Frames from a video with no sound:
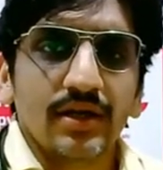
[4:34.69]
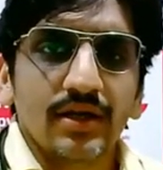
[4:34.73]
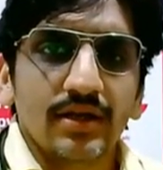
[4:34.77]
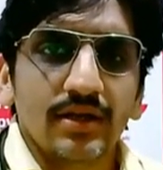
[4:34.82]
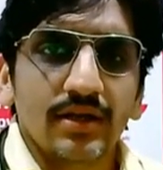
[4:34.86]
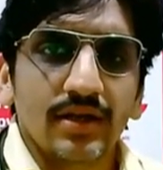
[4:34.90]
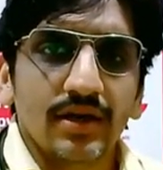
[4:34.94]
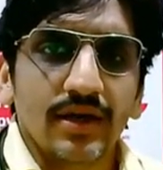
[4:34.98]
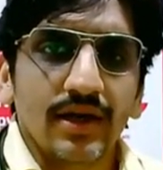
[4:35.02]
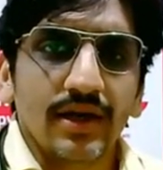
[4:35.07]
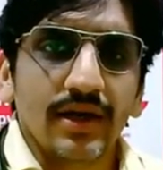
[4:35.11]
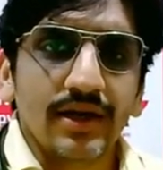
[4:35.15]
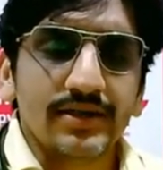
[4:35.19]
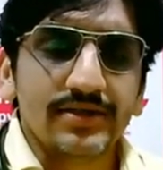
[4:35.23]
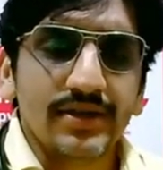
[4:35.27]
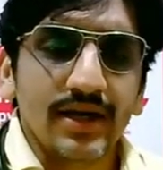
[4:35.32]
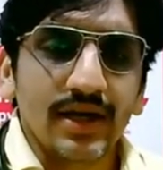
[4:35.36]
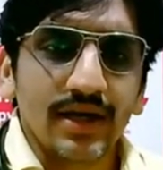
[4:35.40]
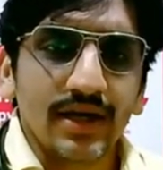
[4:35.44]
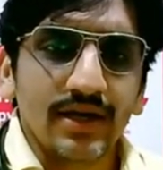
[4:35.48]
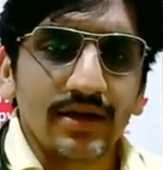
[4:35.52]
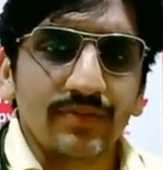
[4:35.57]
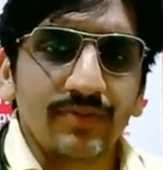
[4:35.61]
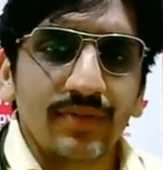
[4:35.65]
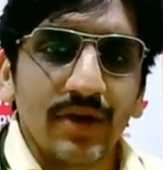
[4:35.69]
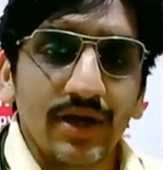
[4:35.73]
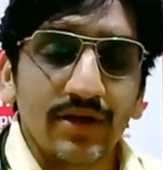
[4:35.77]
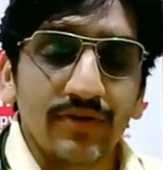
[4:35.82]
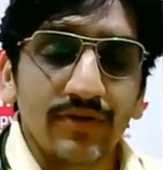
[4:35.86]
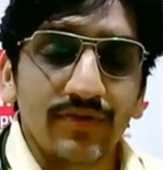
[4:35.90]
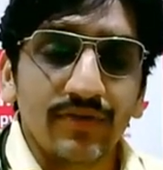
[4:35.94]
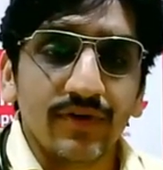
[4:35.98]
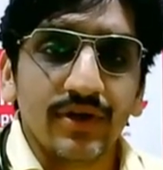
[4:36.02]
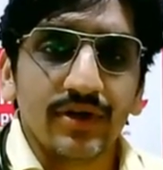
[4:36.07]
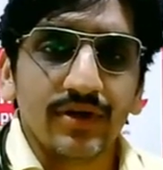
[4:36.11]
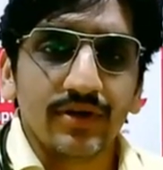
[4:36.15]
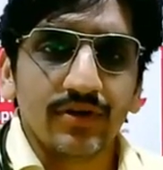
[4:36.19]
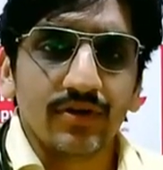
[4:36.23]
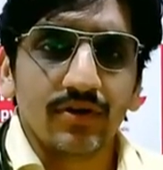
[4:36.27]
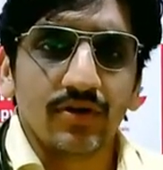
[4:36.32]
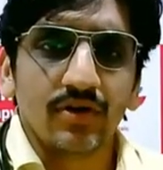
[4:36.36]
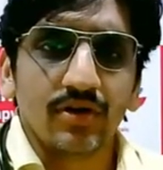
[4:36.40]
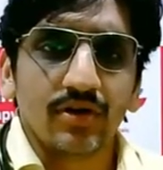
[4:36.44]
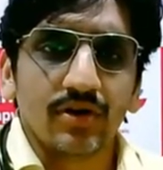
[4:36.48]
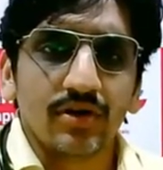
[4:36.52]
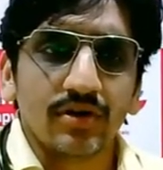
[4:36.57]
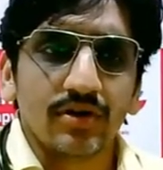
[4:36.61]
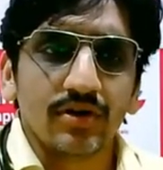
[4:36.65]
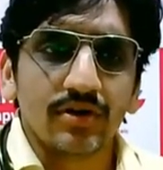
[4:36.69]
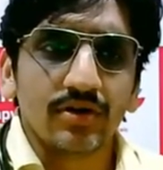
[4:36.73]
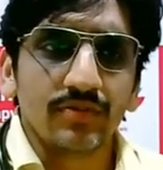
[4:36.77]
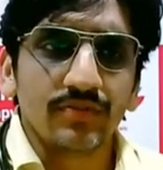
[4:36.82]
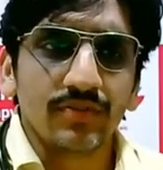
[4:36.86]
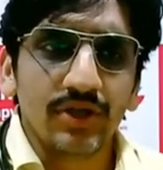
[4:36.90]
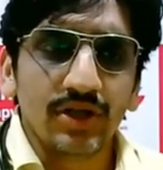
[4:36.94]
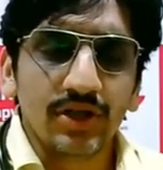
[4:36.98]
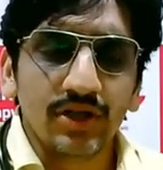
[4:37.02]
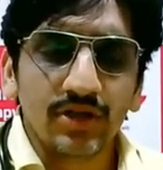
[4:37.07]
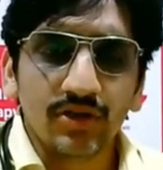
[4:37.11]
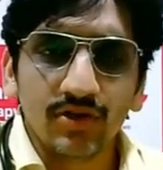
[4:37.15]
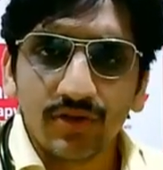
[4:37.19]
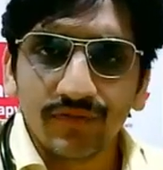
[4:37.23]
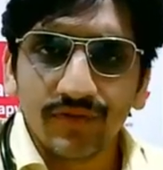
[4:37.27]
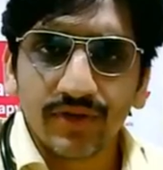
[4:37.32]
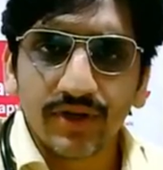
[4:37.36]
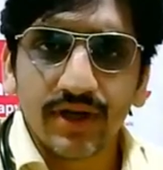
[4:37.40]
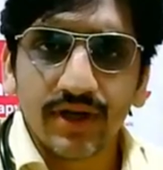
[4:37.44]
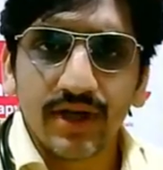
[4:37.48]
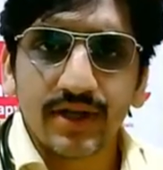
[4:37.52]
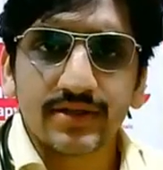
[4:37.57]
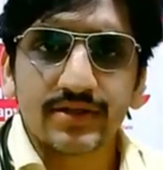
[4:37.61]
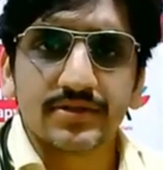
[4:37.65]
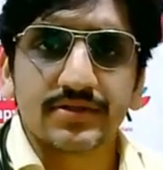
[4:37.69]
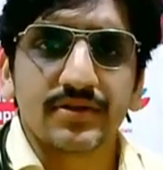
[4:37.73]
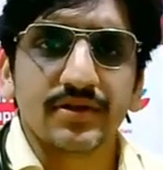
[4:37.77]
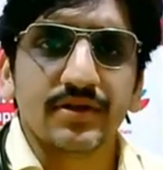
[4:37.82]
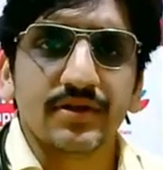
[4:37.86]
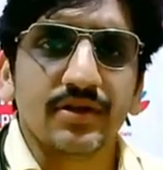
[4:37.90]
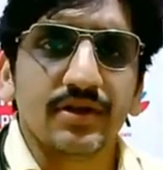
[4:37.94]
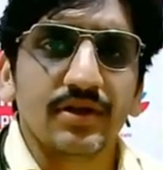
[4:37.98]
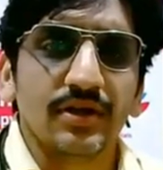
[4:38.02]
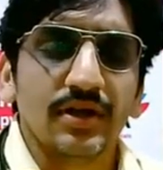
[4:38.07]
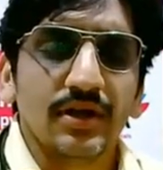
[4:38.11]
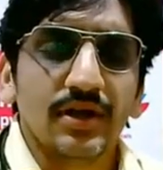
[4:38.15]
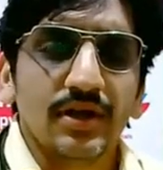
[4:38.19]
the exact benefit or the meaning of a cancer screening.